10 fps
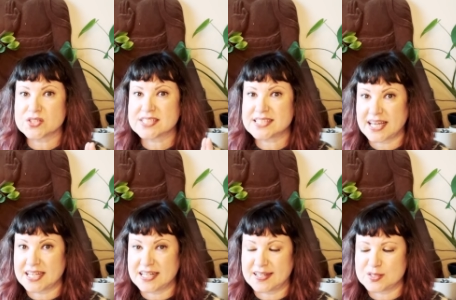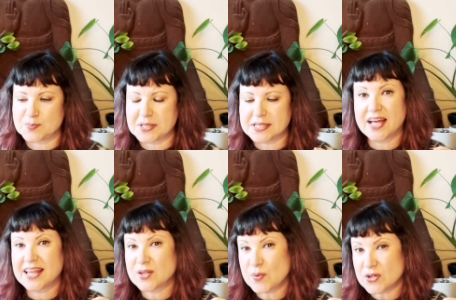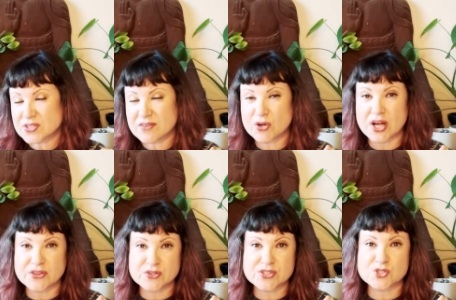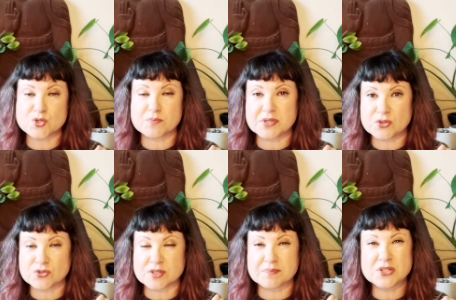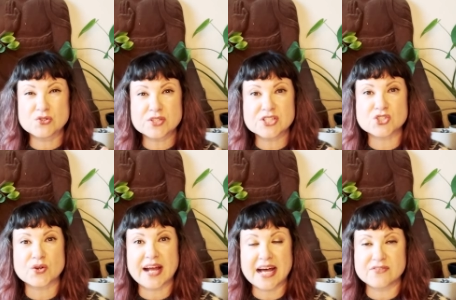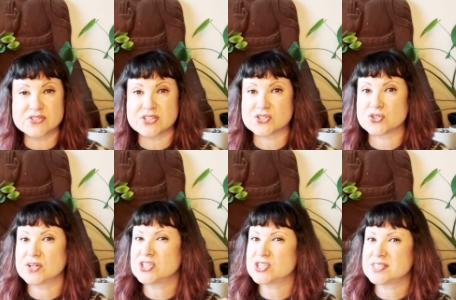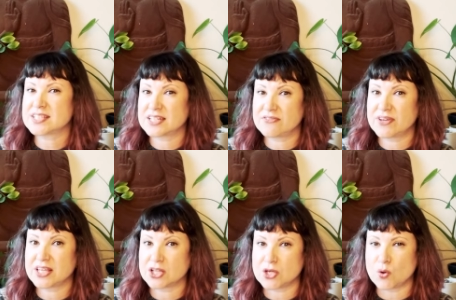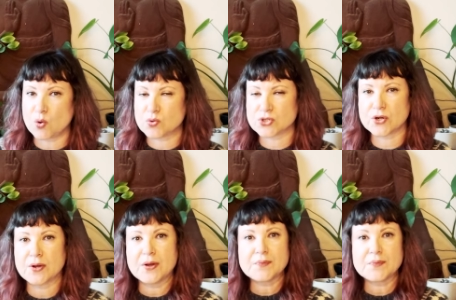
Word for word: second husband. And then we also have her other sister, Mildred. Mildred is her half sister, and she's significantly older.